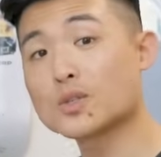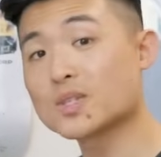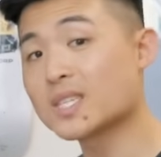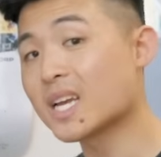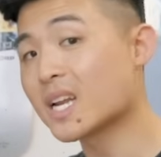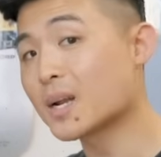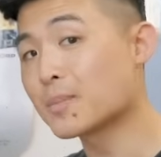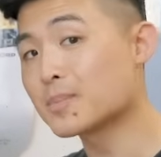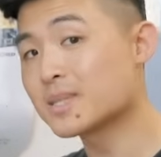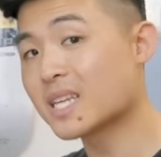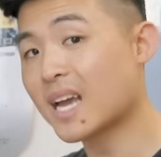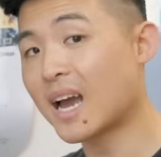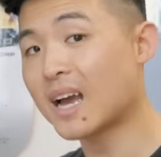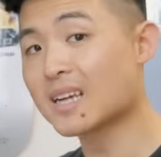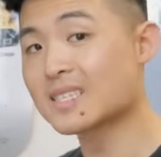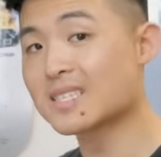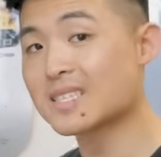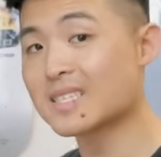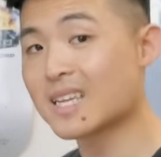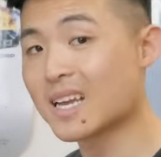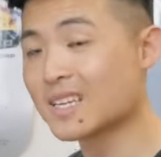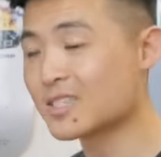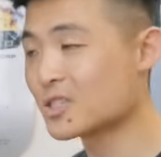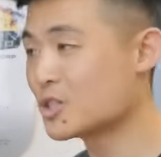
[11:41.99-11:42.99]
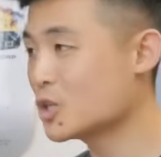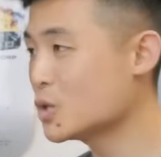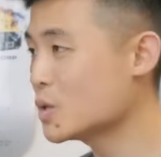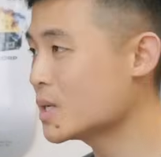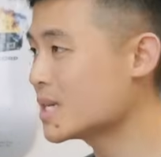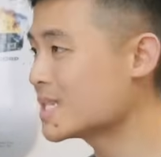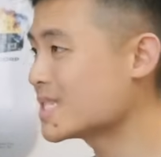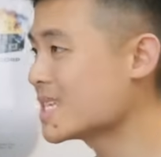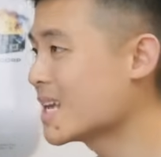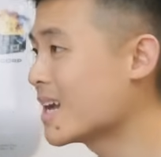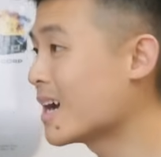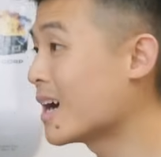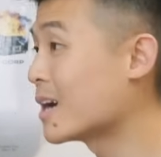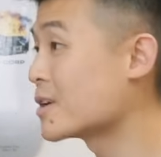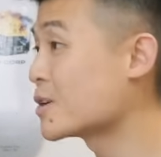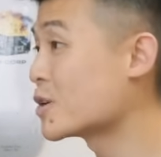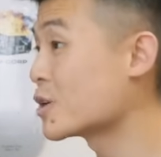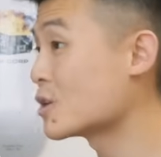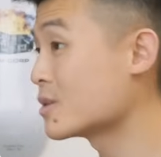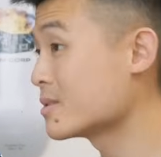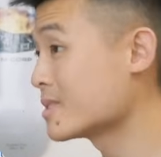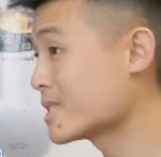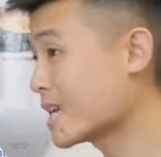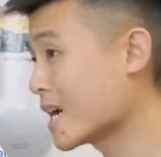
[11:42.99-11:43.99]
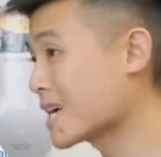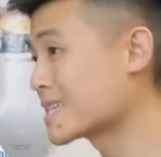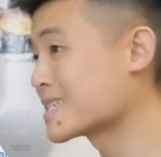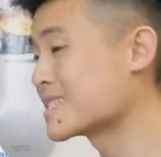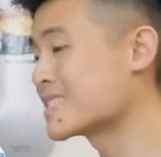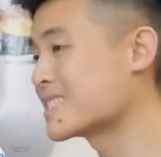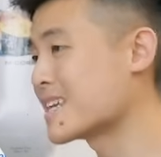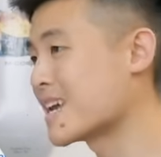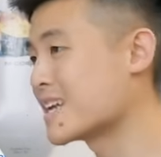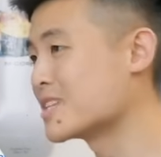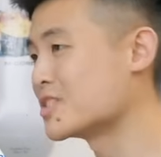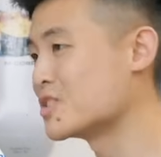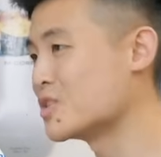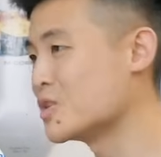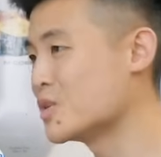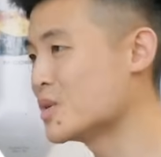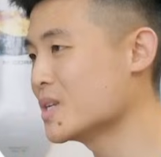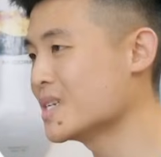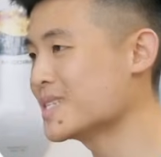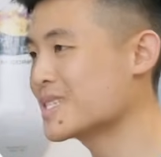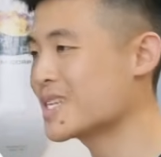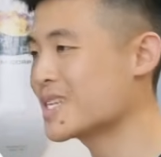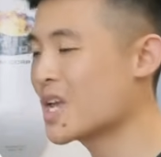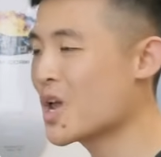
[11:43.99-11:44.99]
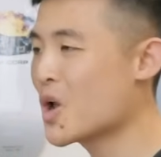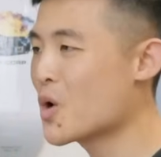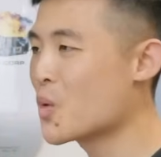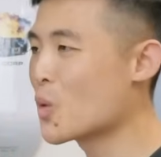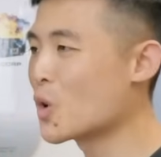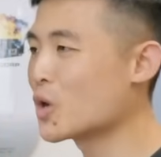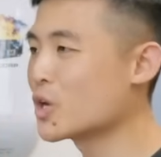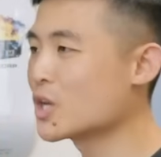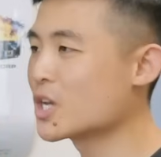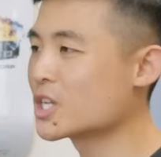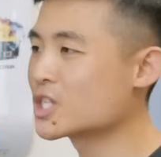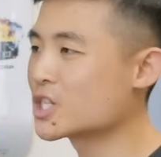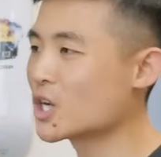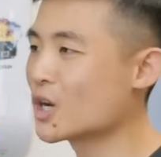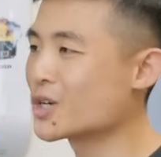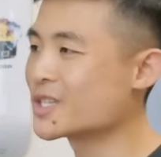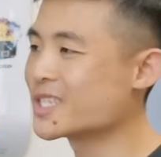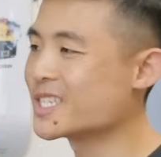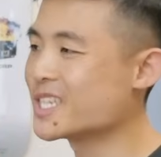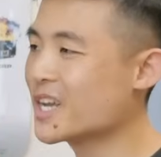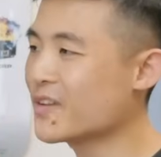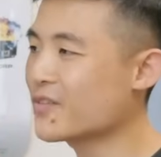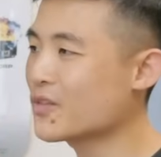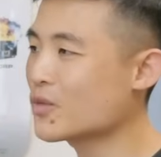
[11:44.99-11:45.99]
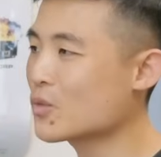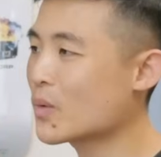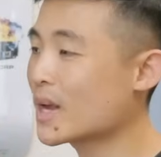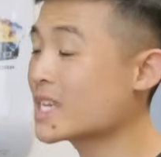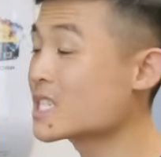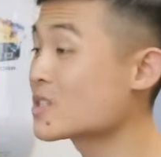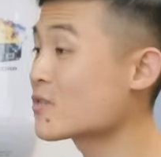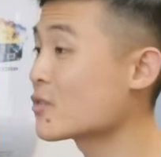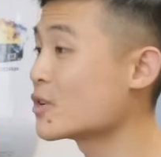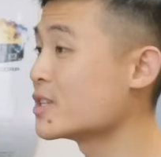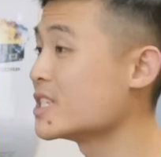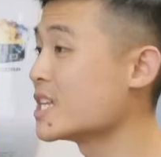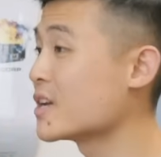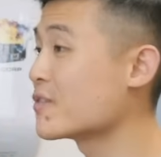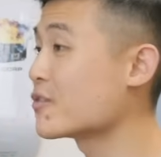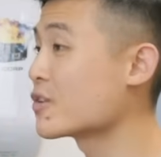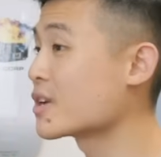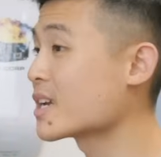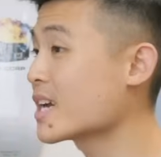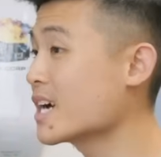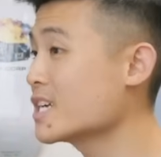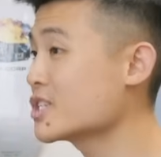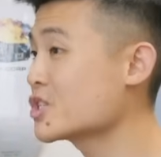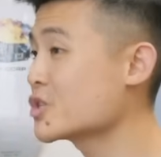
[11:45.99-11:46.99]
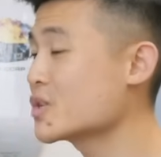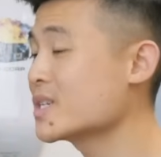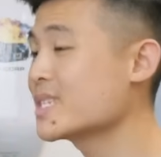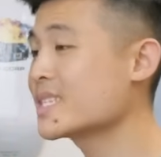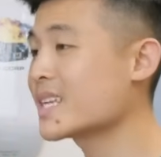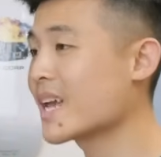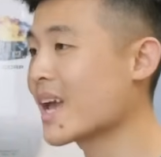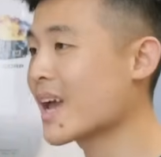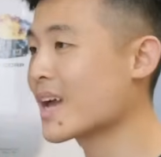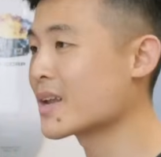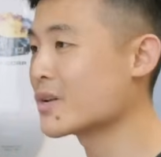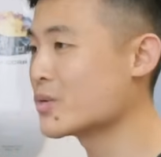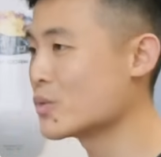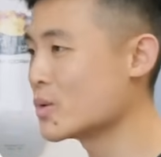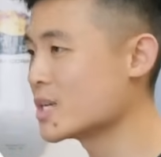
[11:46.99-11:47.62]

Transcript: set up taxes and duties under taxes and duties, where you can charge different rates for different countries and